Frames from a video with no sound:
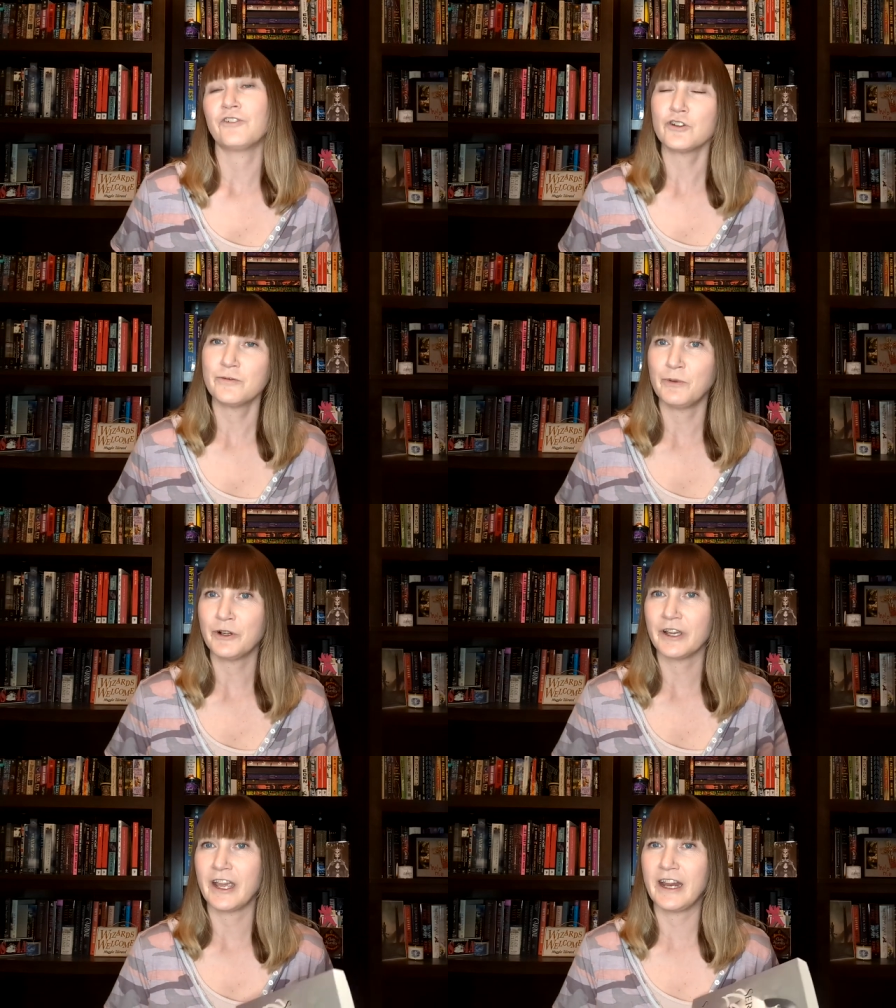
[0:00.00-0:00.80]
first
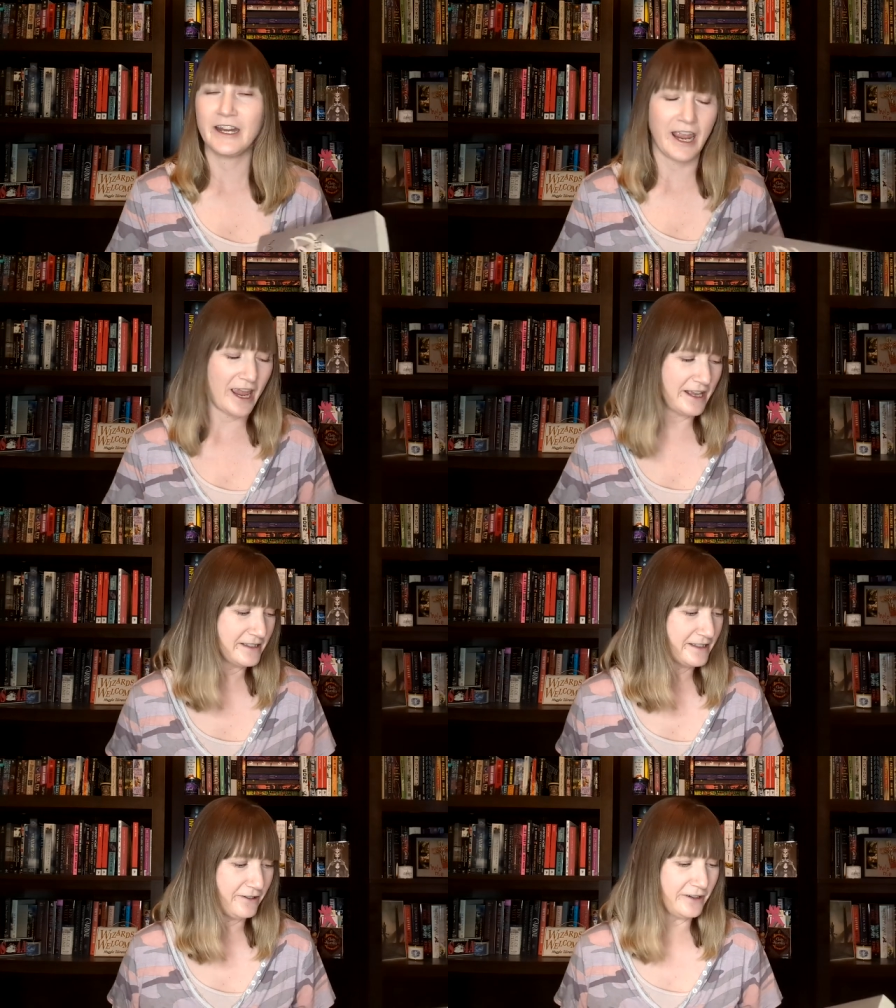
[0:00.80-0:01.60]
book in a
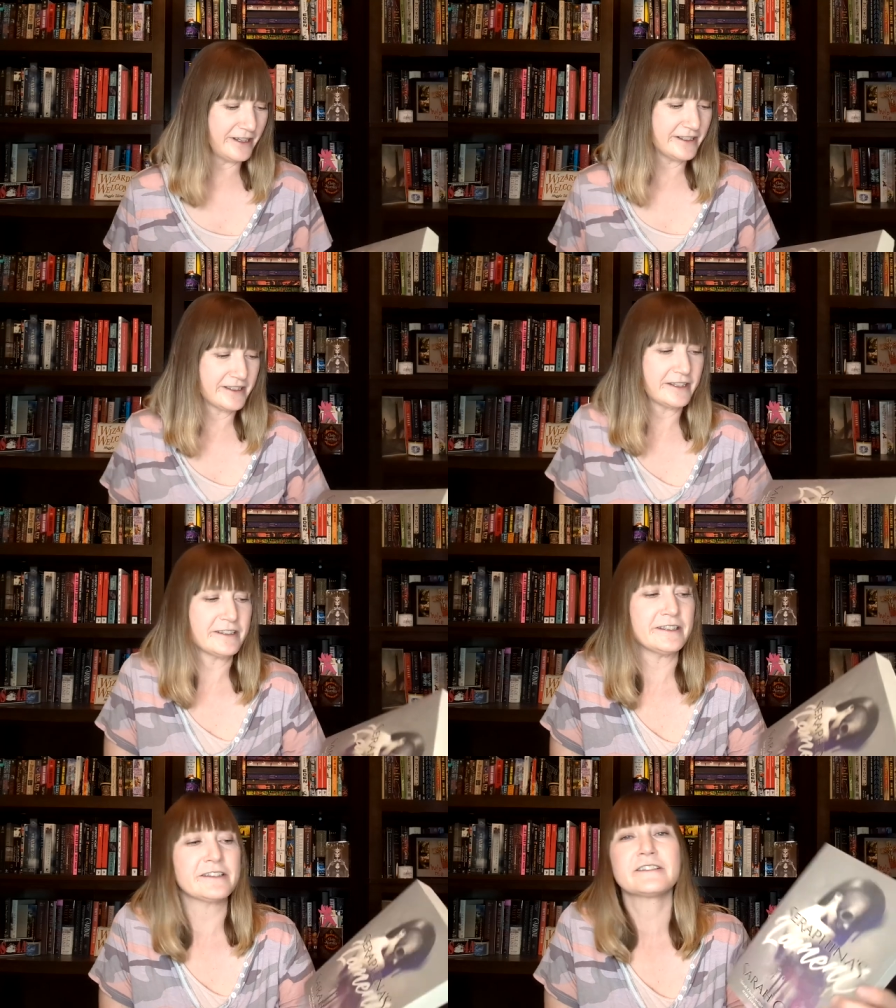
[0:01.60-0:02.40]
series.
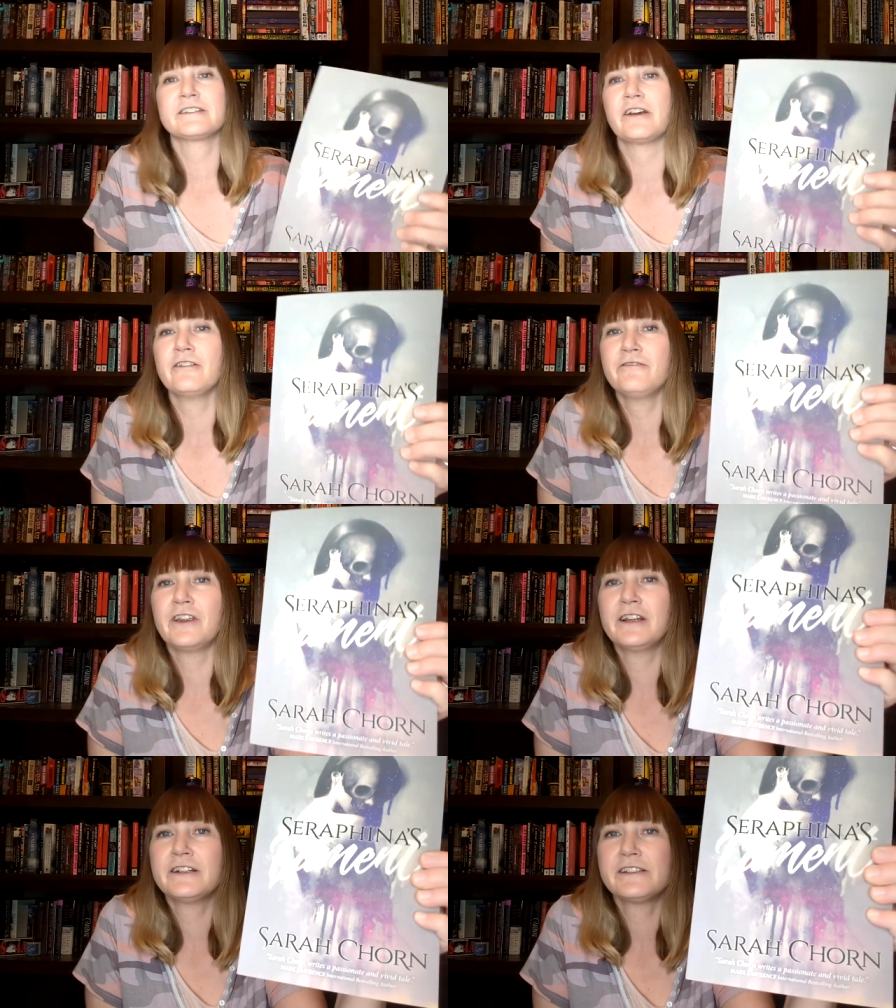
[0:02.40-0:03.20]
This is
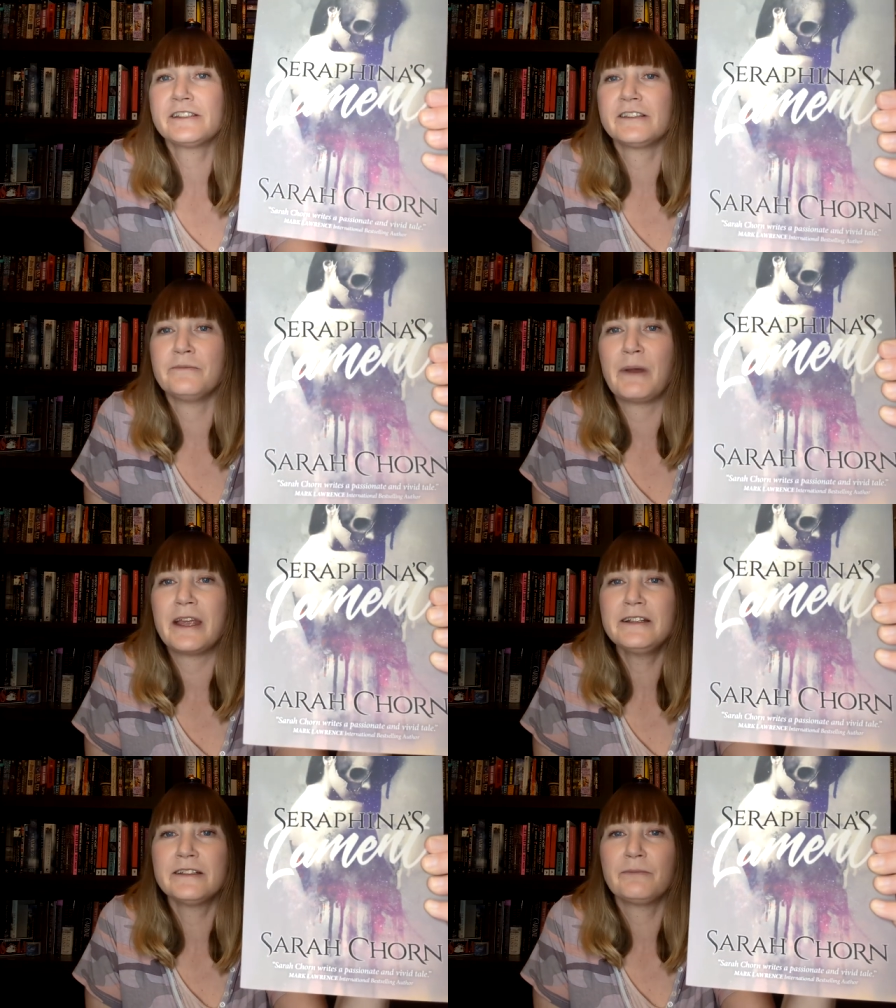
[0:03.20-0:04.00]
Serafina's
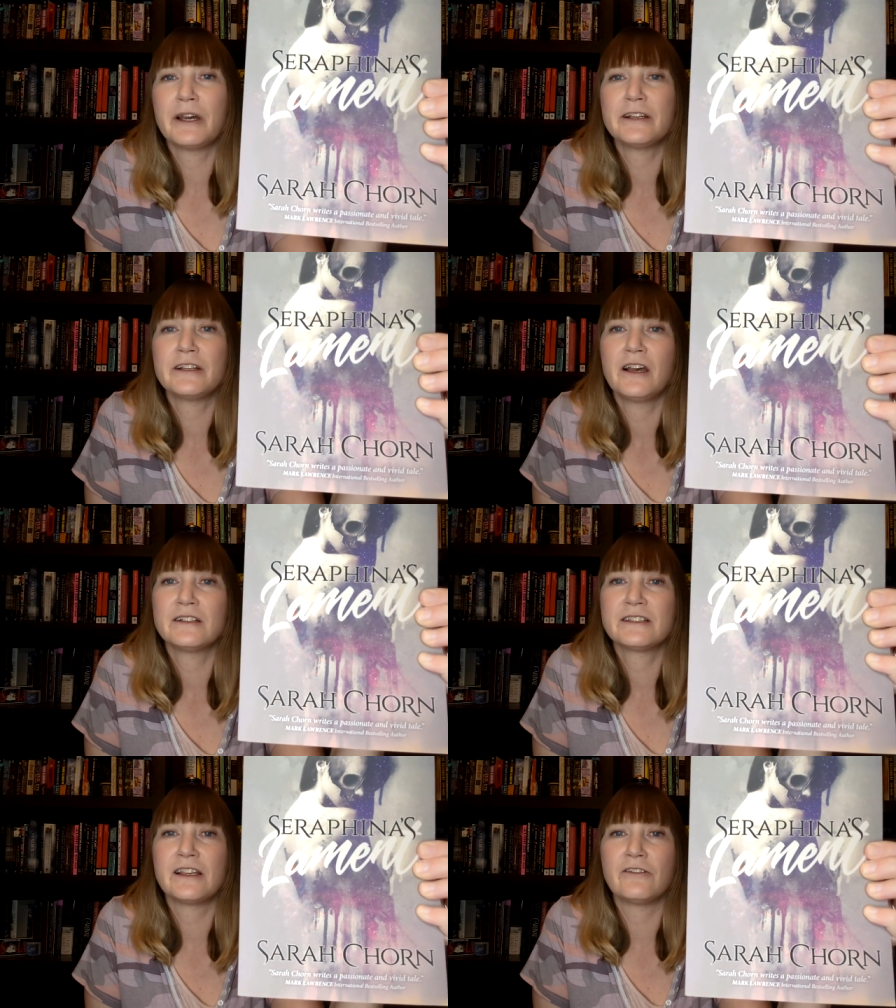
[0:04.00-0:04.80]
Lament by
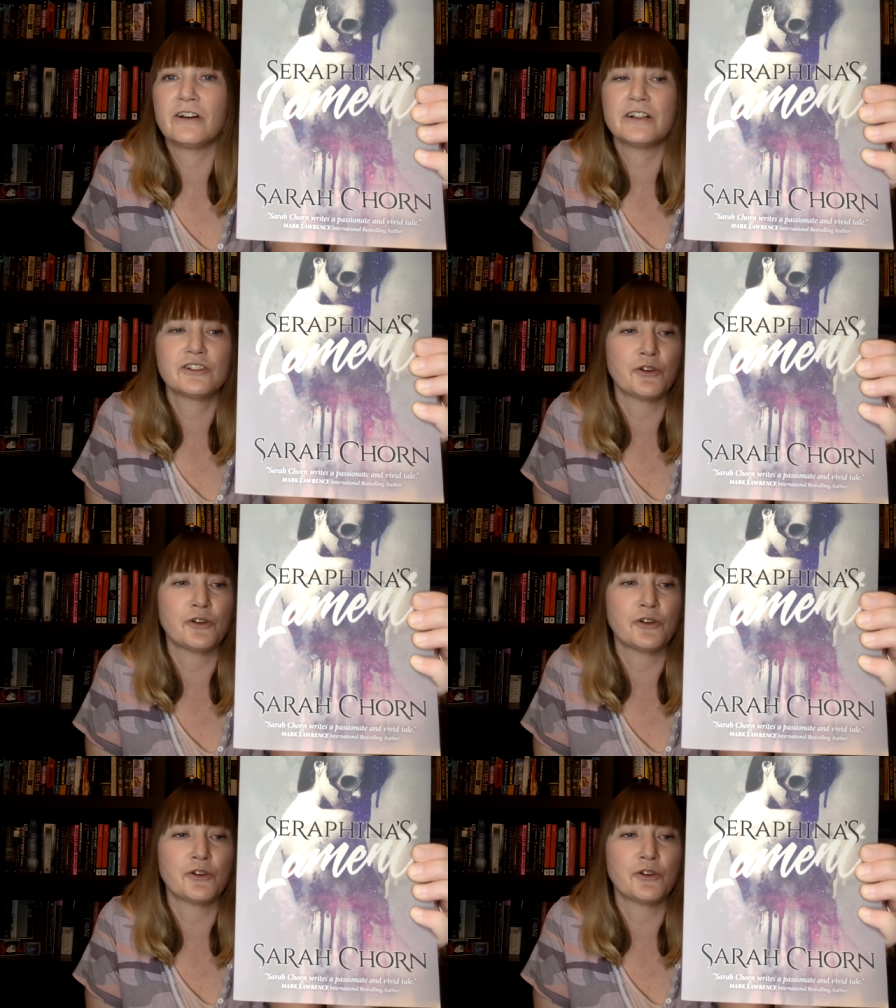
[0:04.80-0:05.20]
Sarah